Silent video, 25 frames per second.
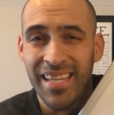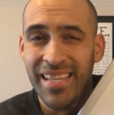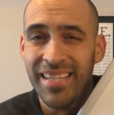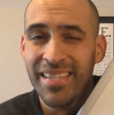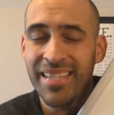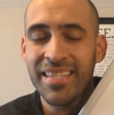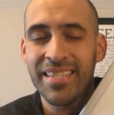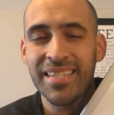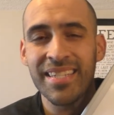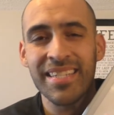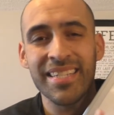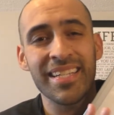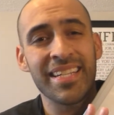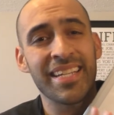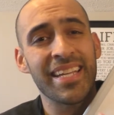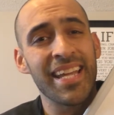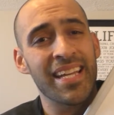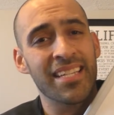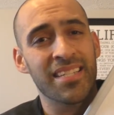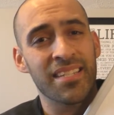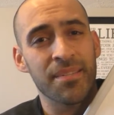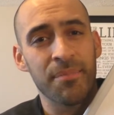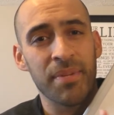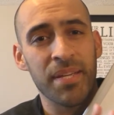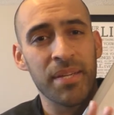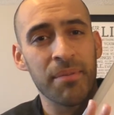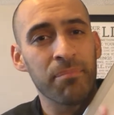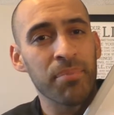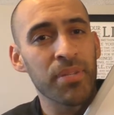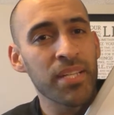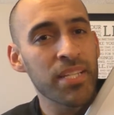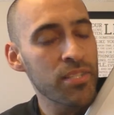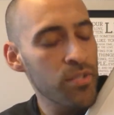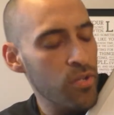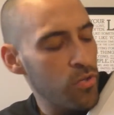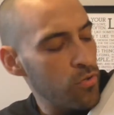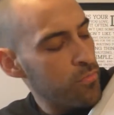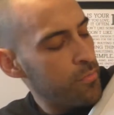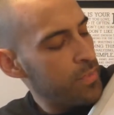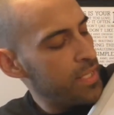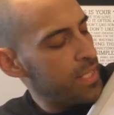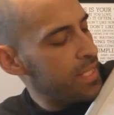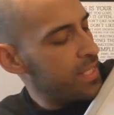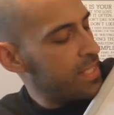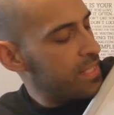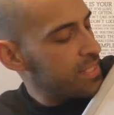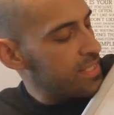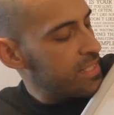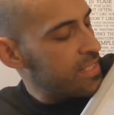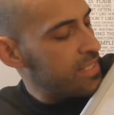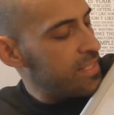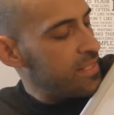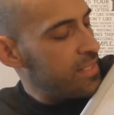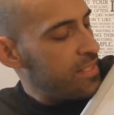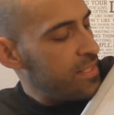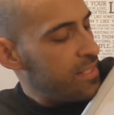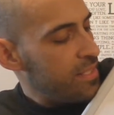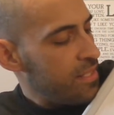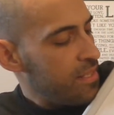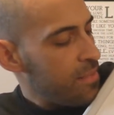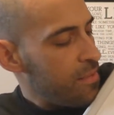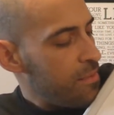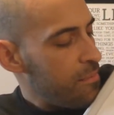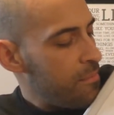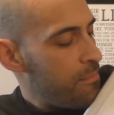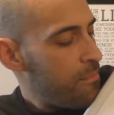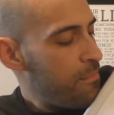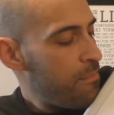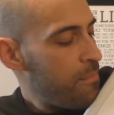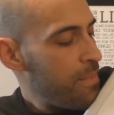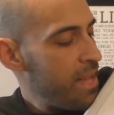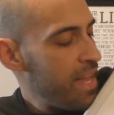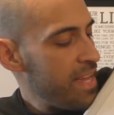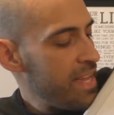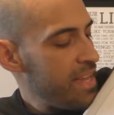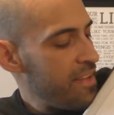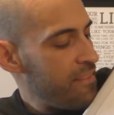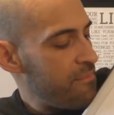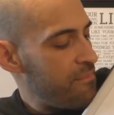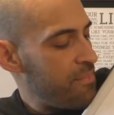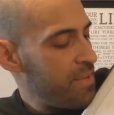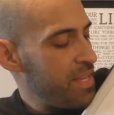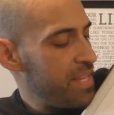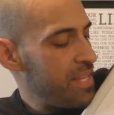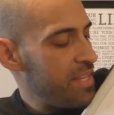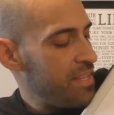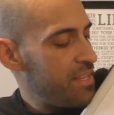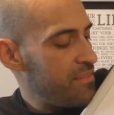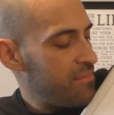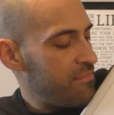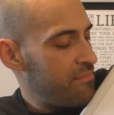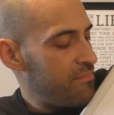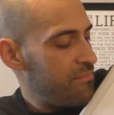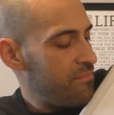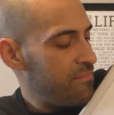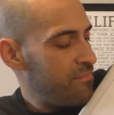and this is a guesstimate, please don't hold me against it, may have been